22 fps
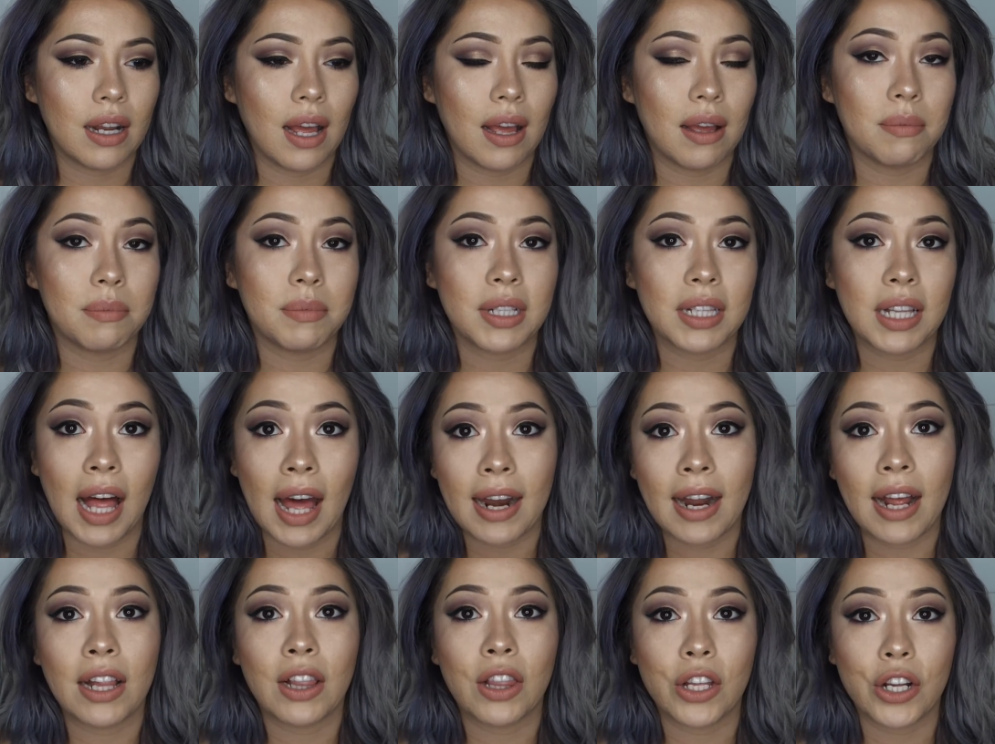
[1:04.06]
I'm
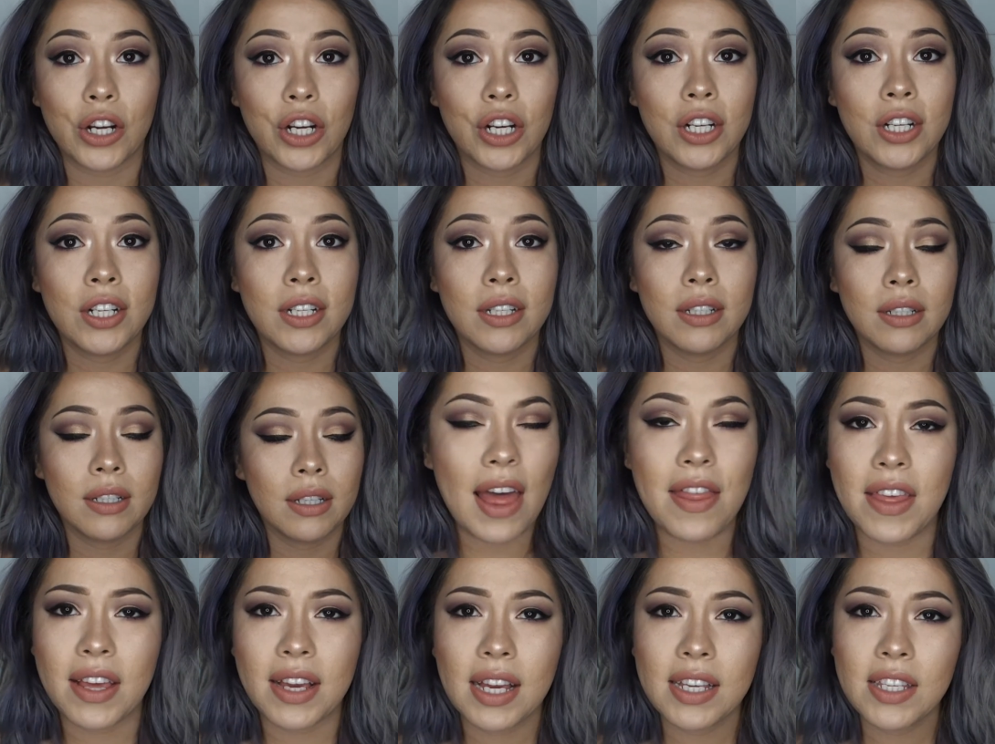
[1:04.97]
glad I learned.
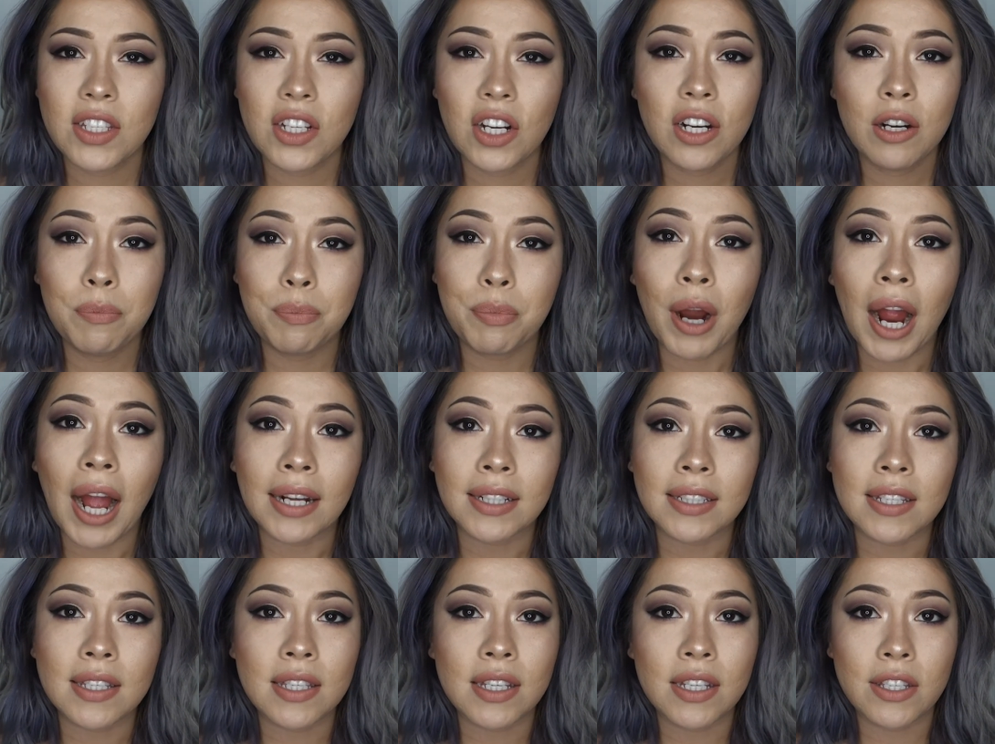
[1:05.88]
I think I started
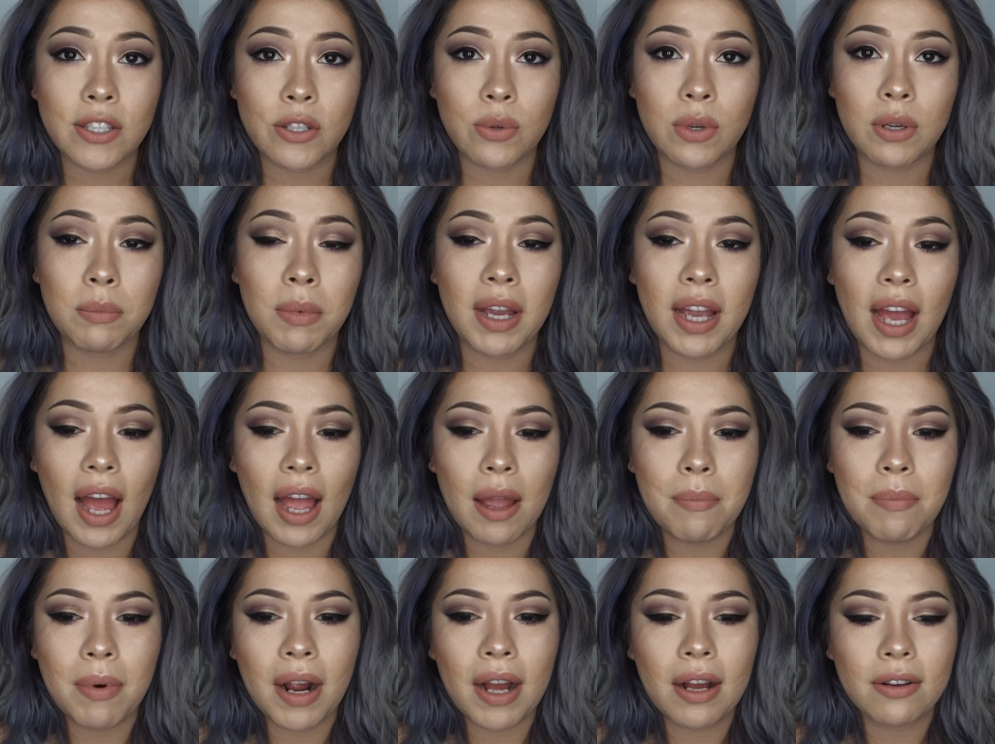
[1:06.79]
practicing doing my
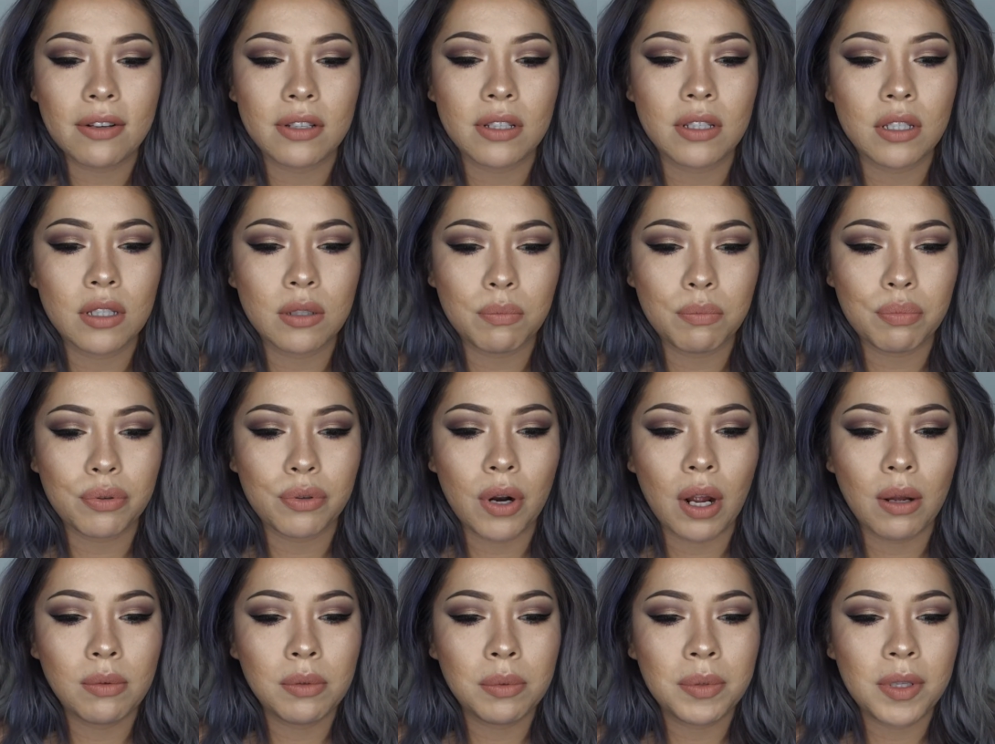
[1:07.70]
eyebrows
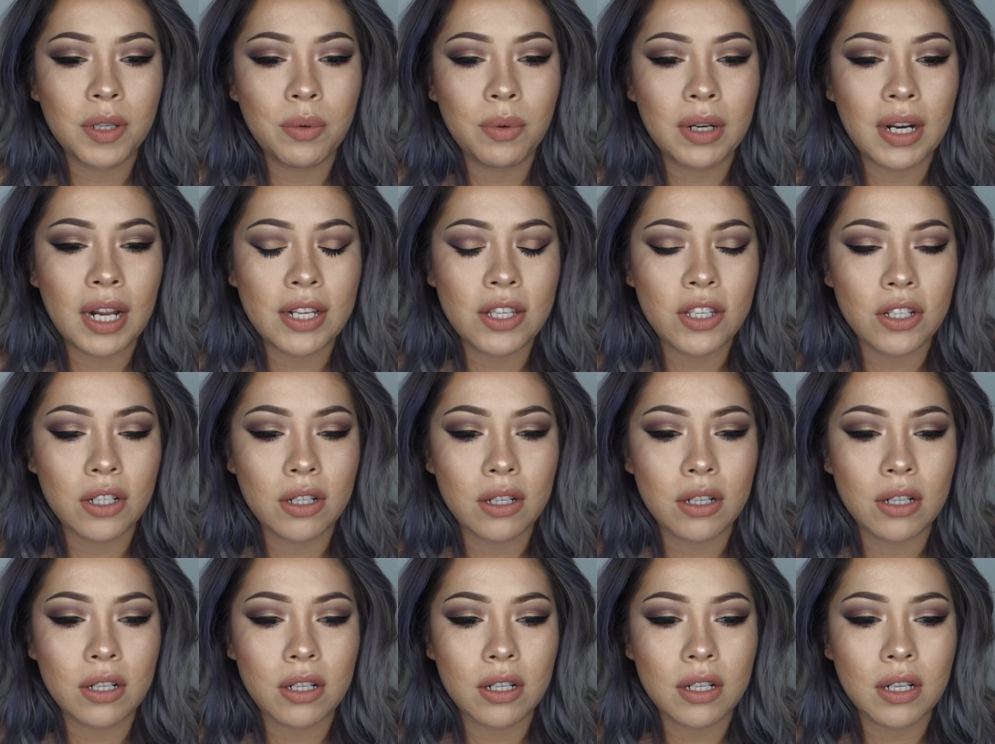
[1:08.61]
probably when I
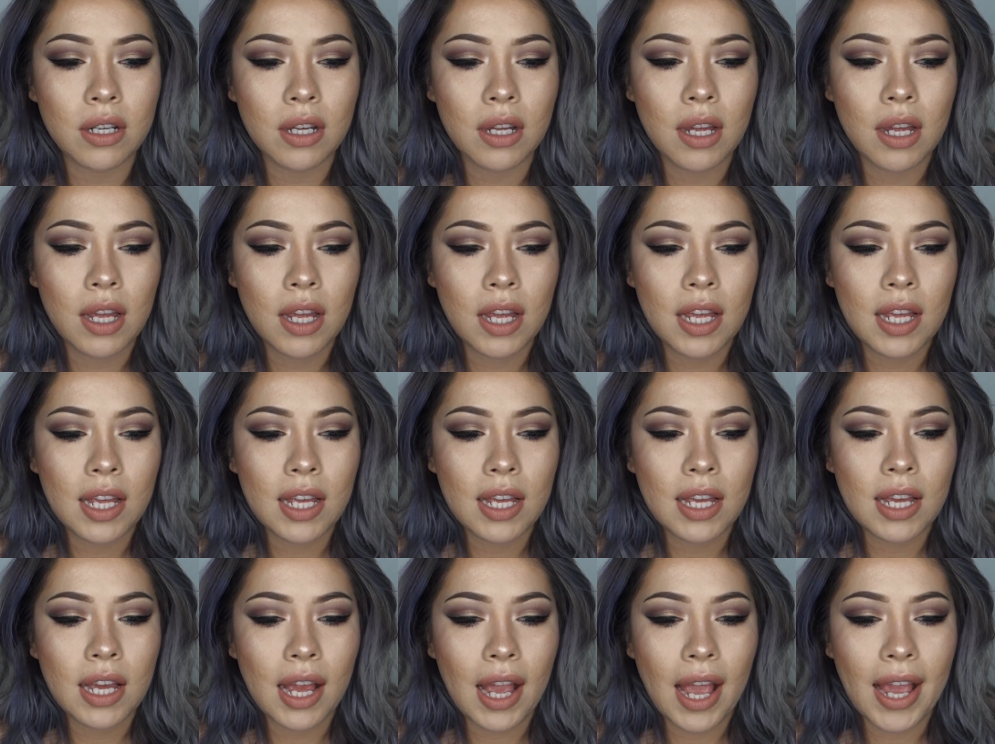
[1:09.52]
turned
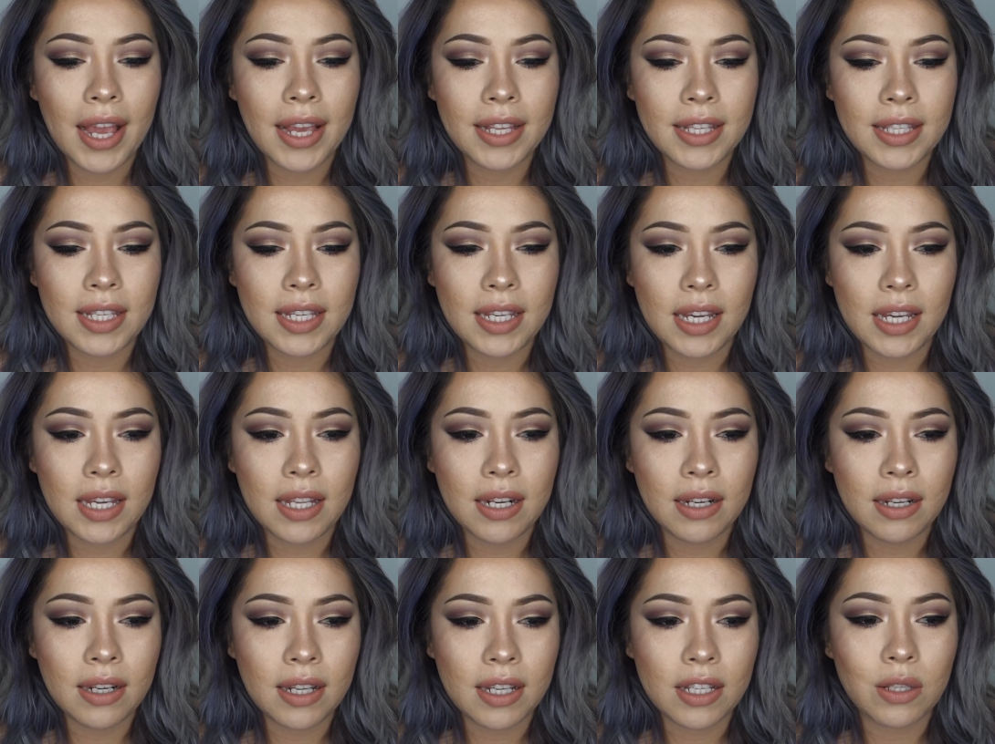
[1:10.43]

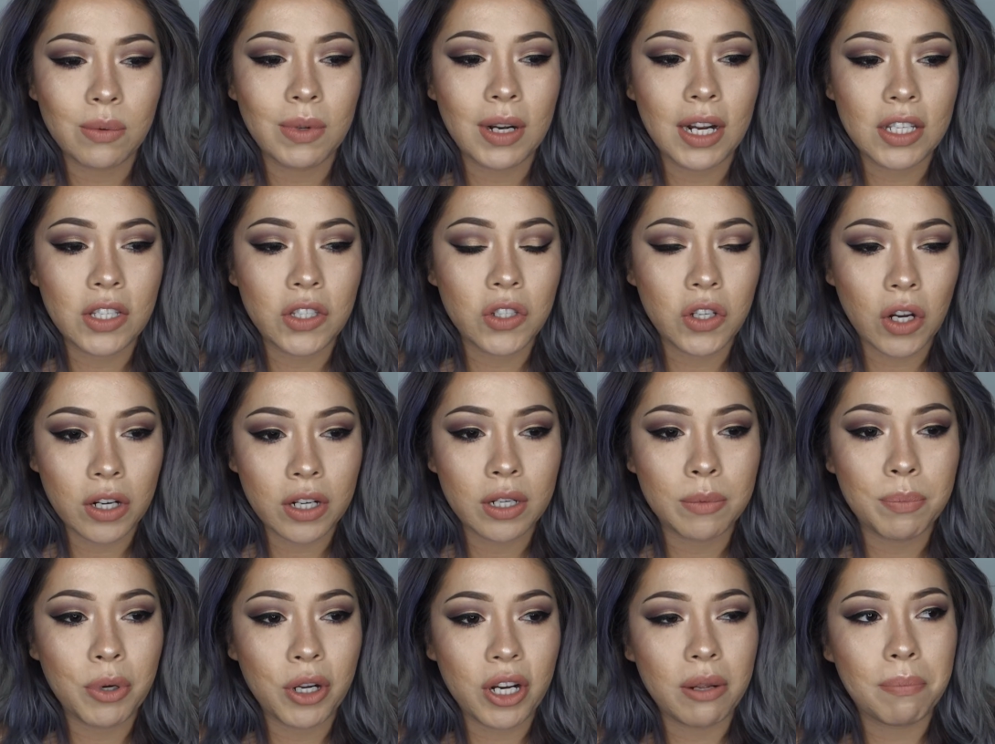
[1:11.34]
18 is when I
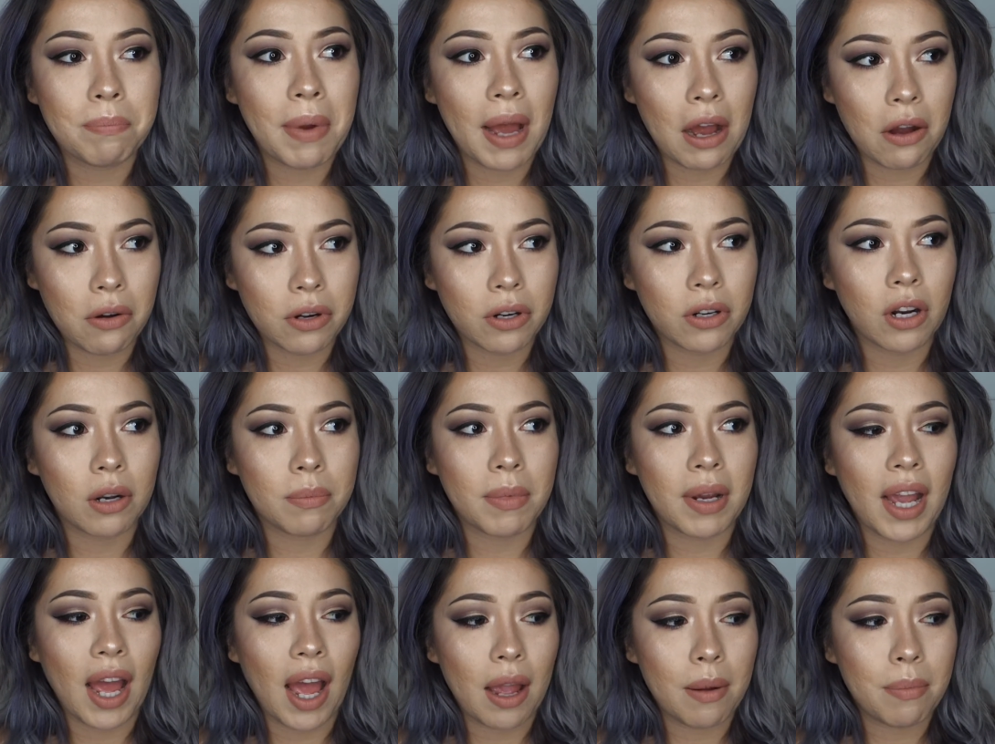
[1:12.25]
started putting powder on
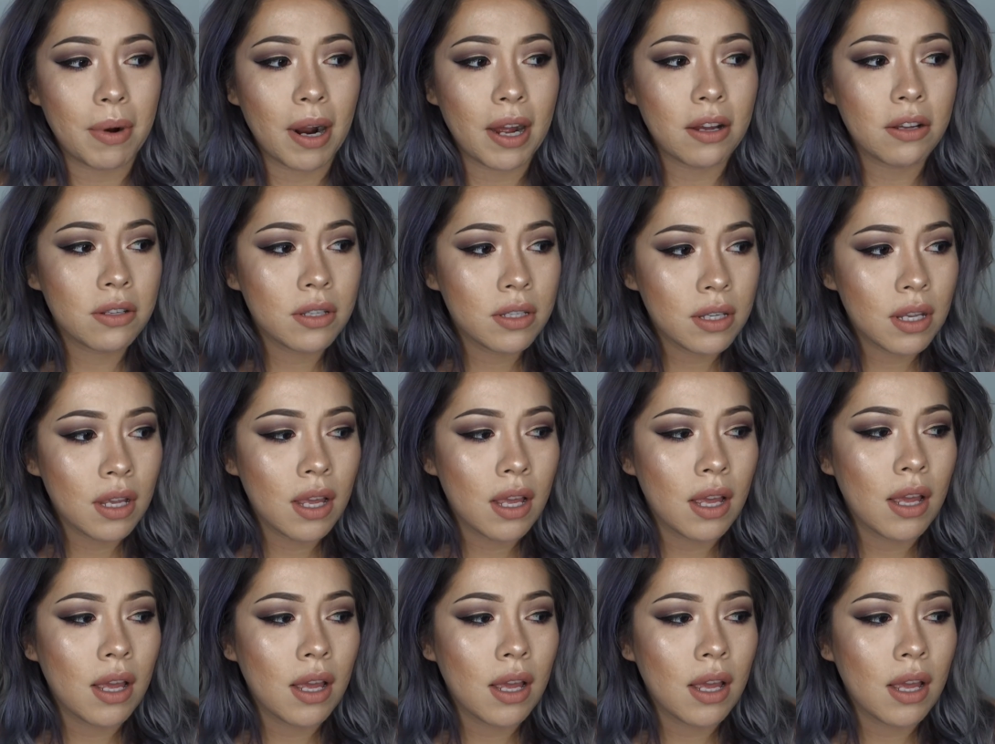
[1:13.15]
my eyebrows.